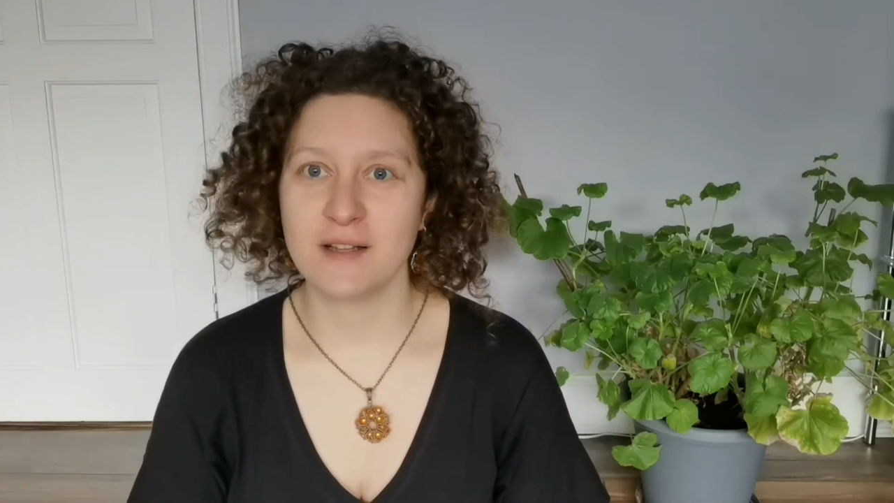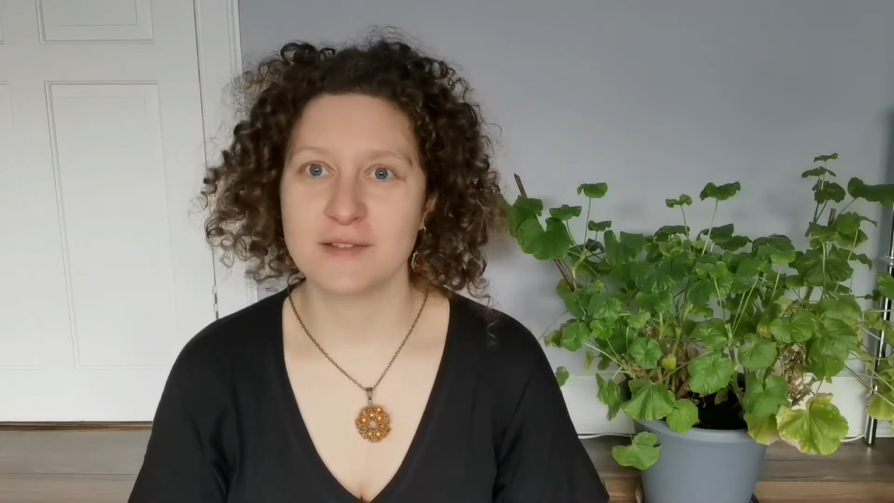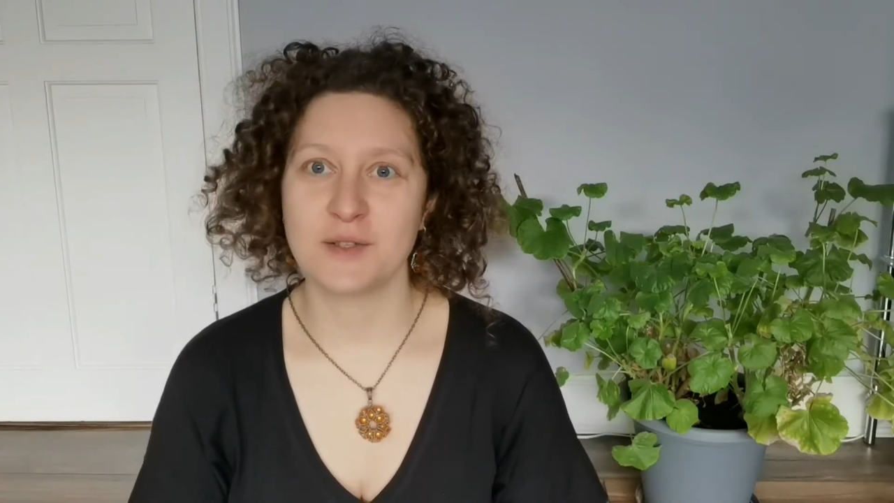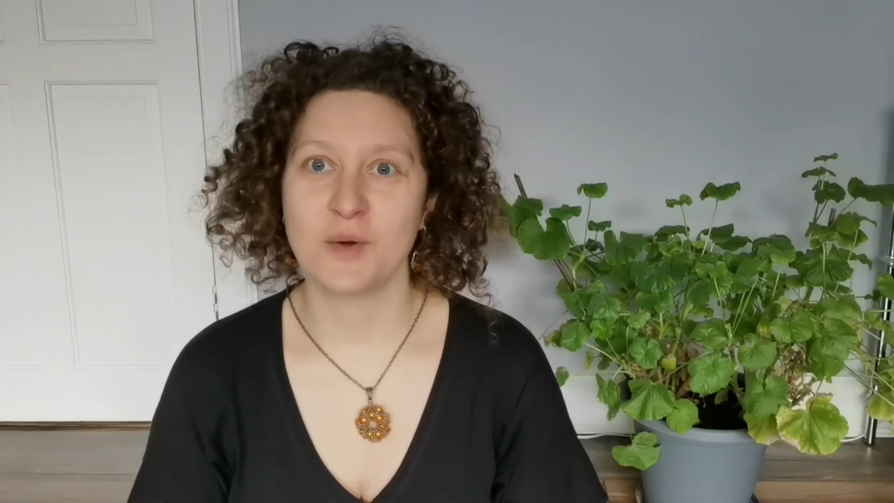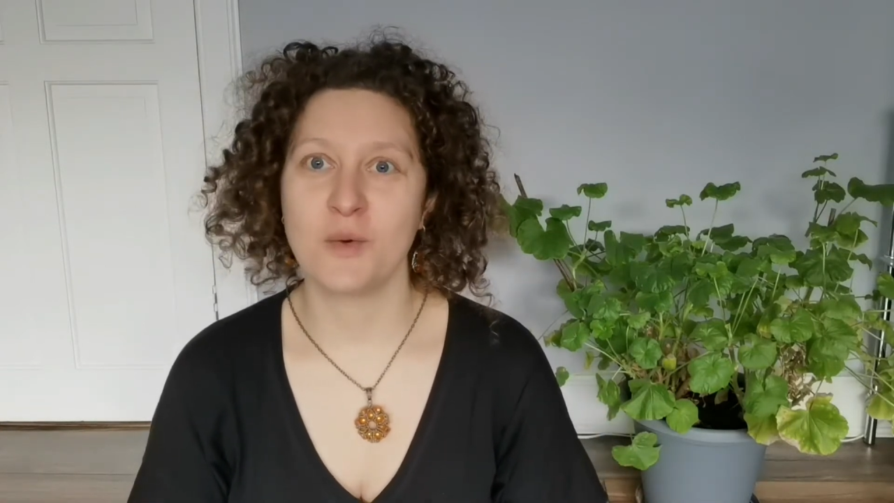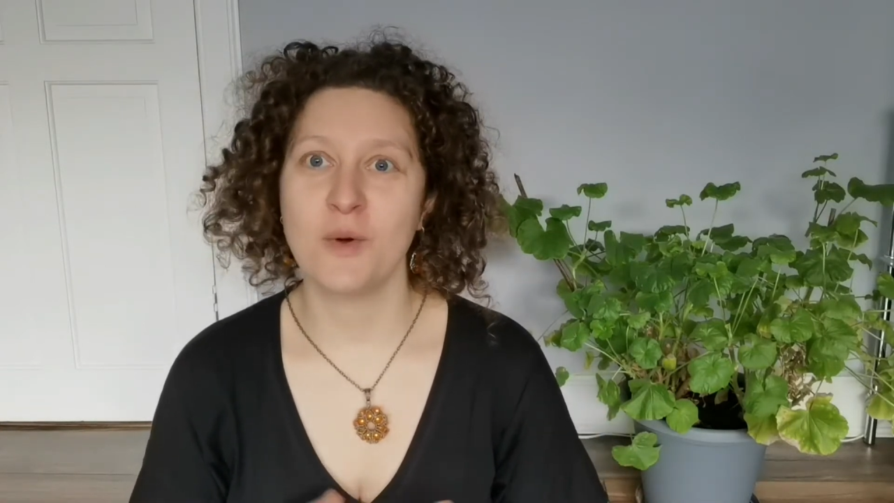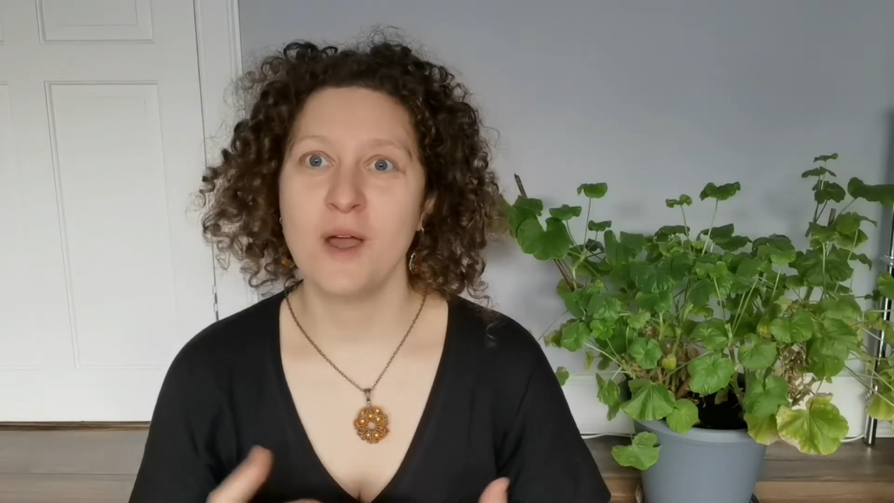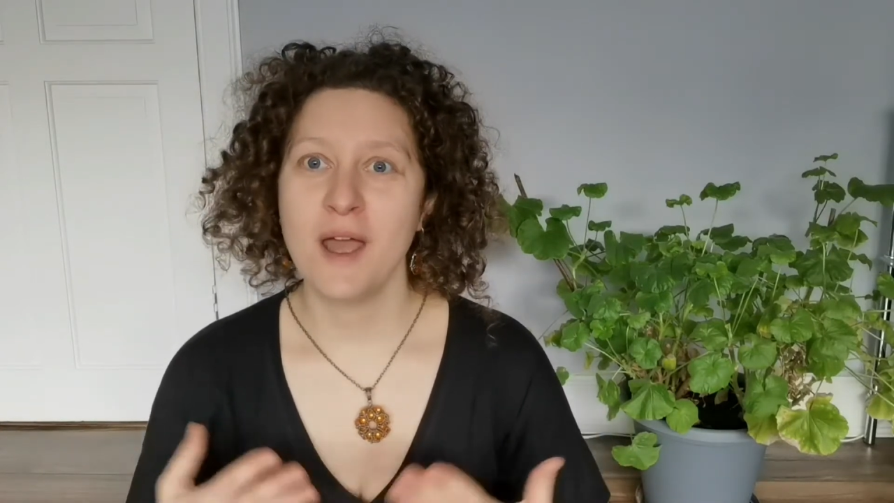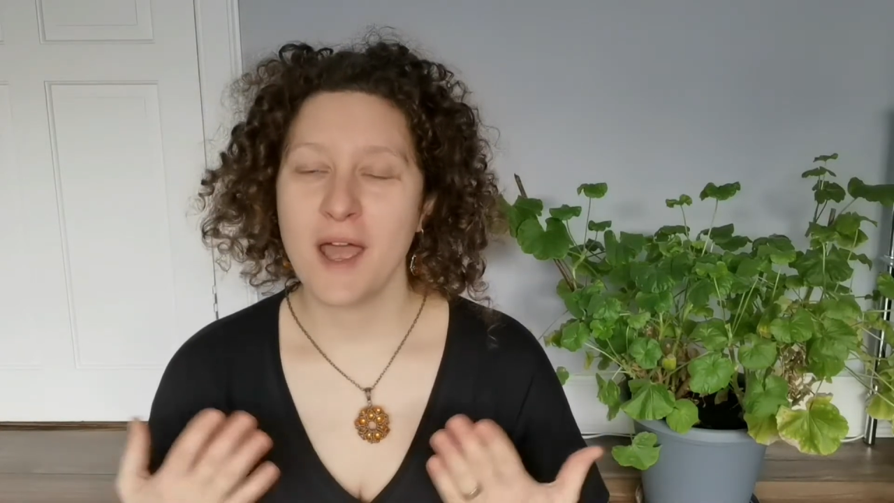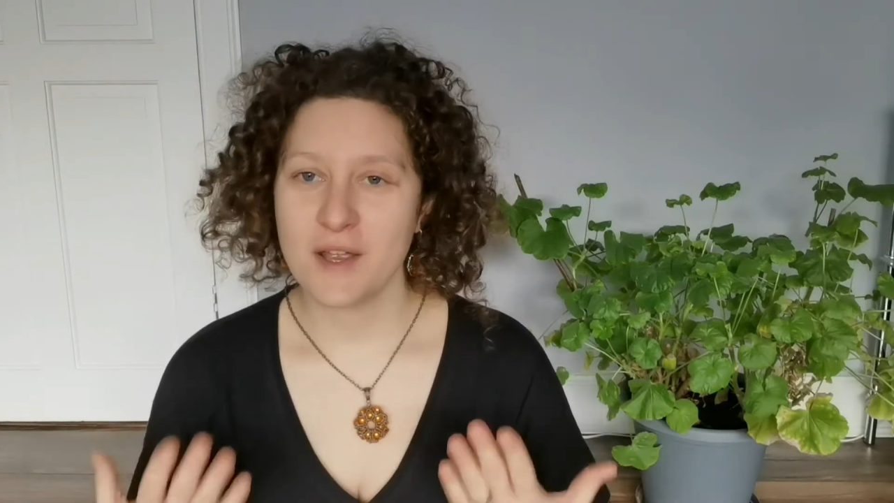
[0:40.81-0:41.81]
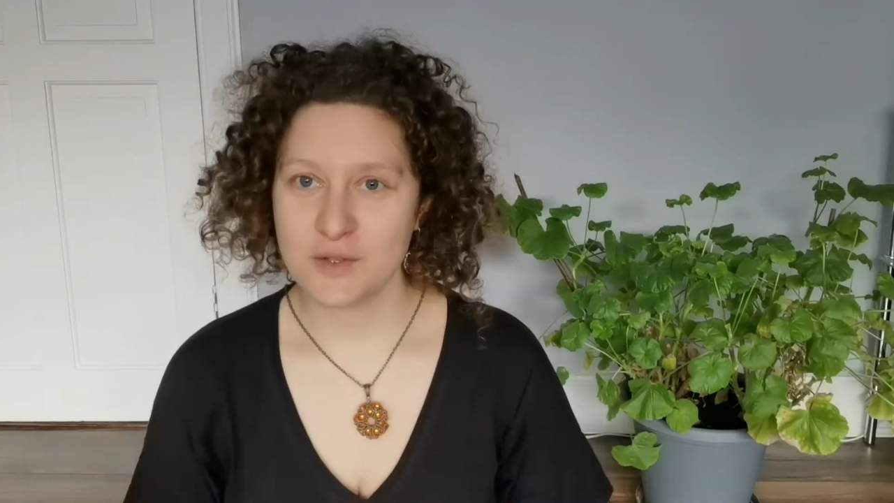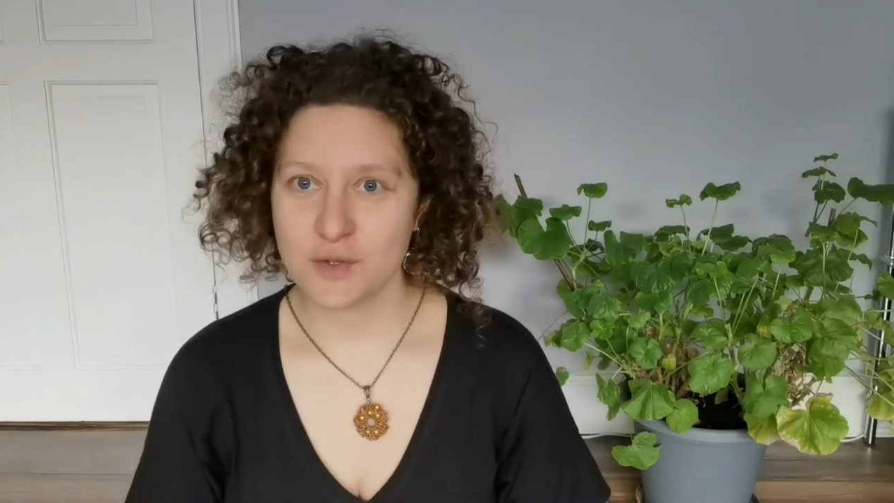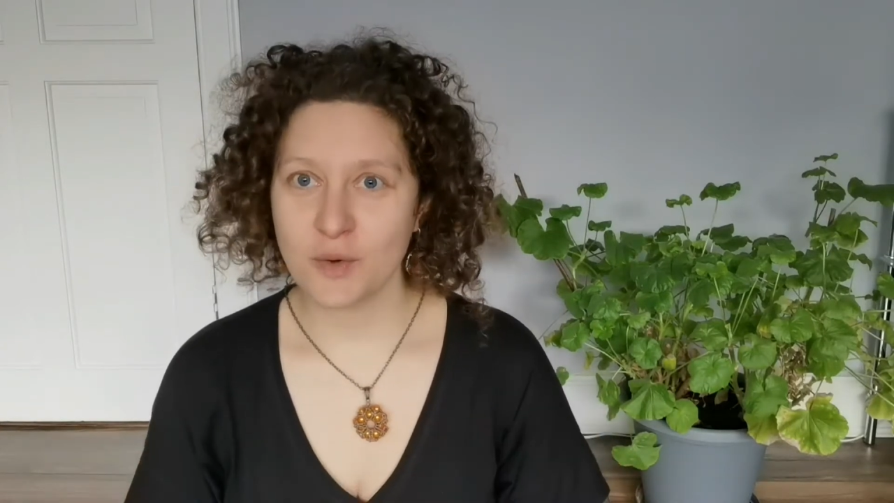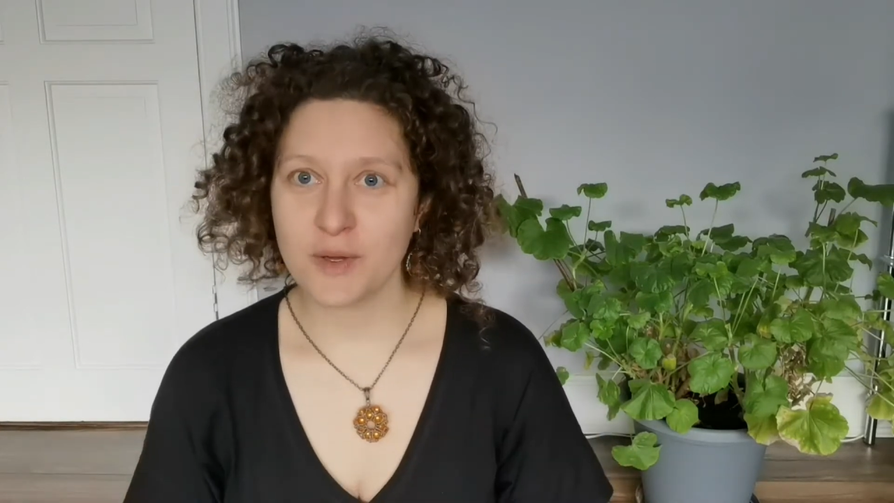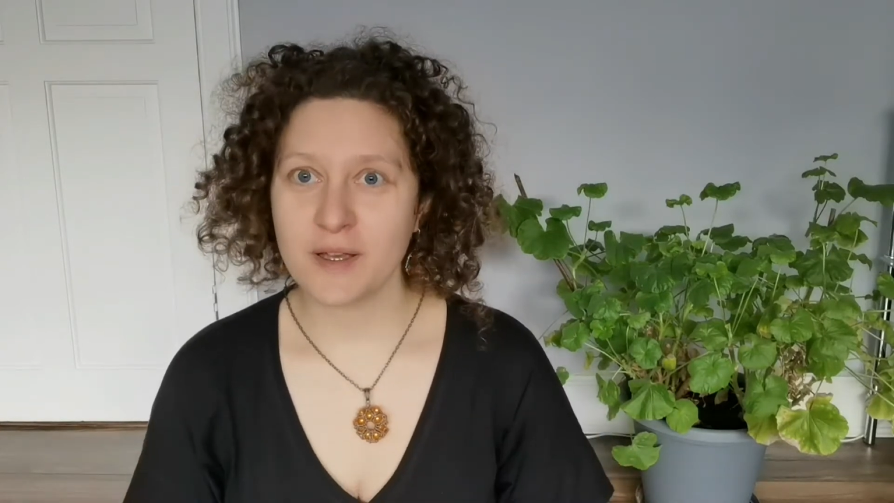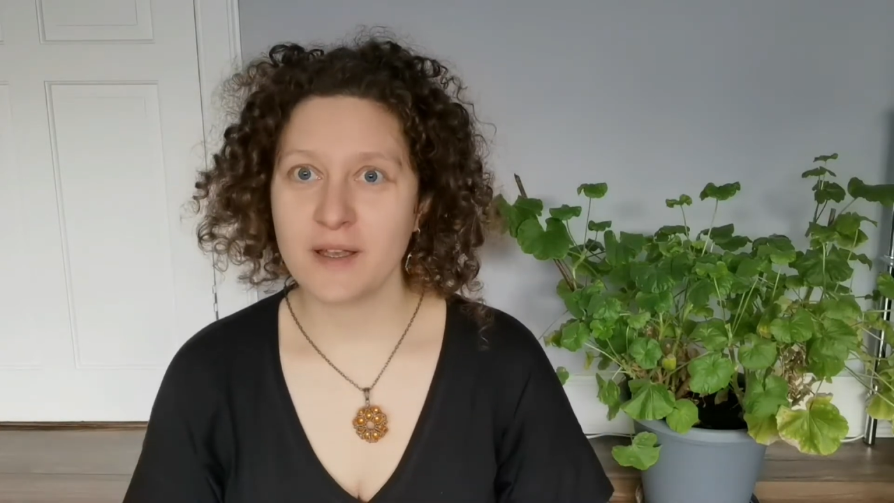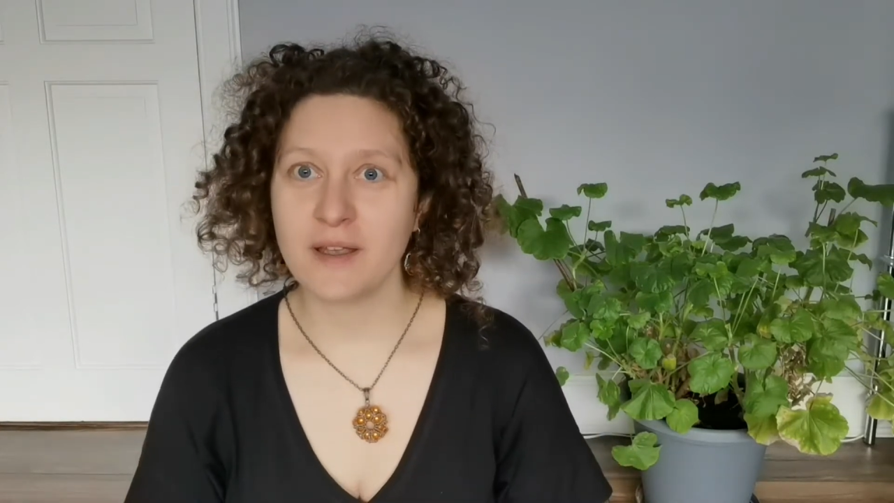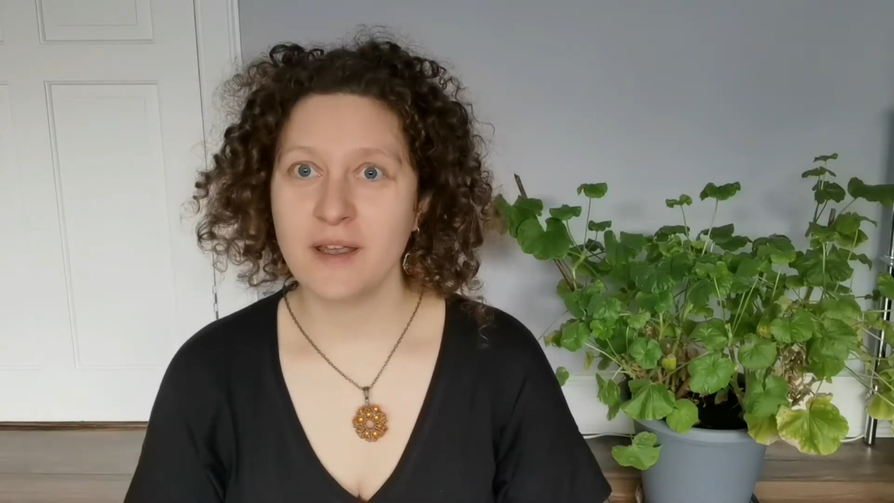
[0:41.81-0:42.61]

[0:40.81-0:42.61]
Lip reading: So enjoying